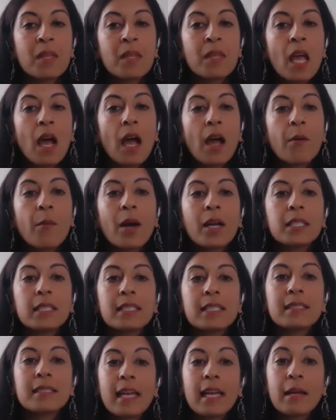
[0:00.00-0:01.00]
I want you
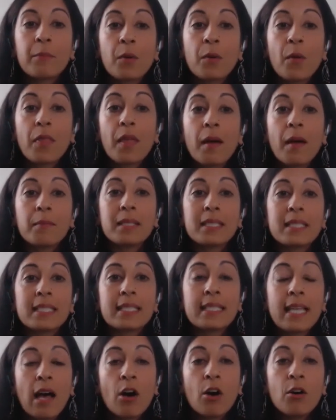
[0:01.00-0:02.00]
to label them
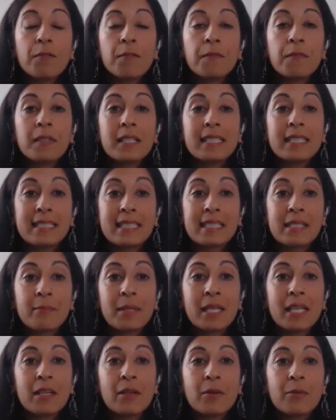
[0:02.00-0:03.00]
self,
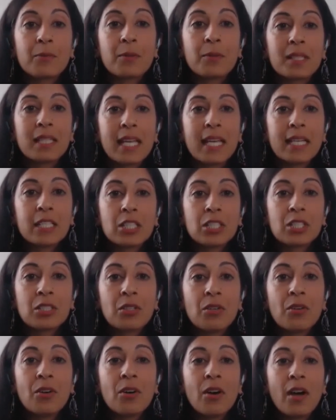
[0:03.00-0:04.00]
intimate,
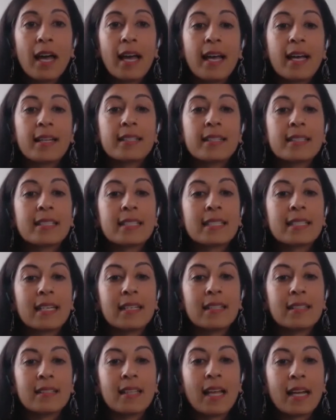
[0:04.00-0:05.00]
relational, and
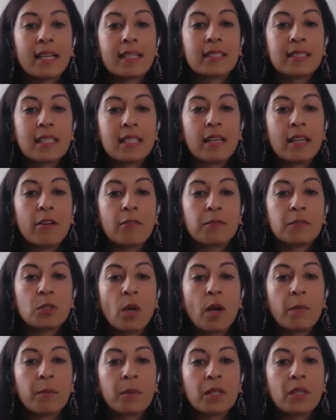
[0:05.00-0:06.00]
collective.
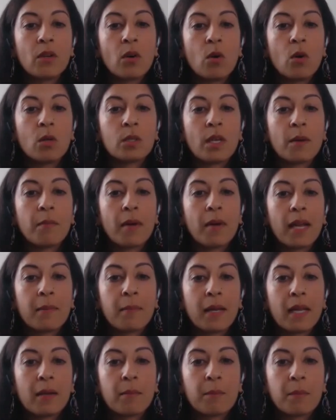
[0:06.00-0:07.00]
So I'm going to hold up my
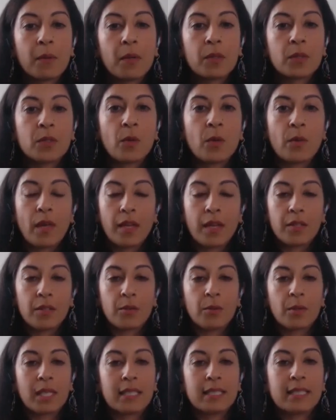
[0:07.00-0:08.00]
paper so that
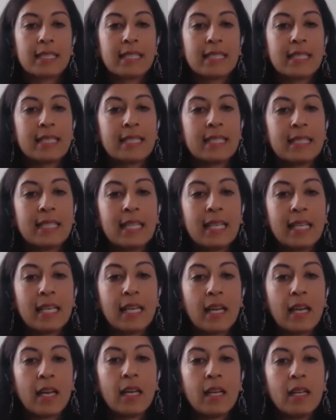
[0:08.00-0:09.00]
you can see
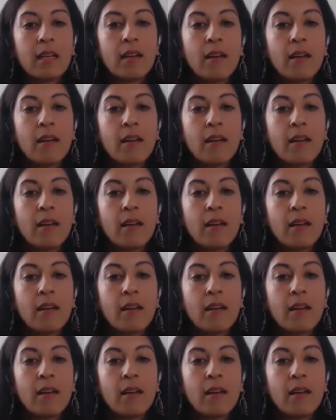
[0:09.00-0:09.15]
it.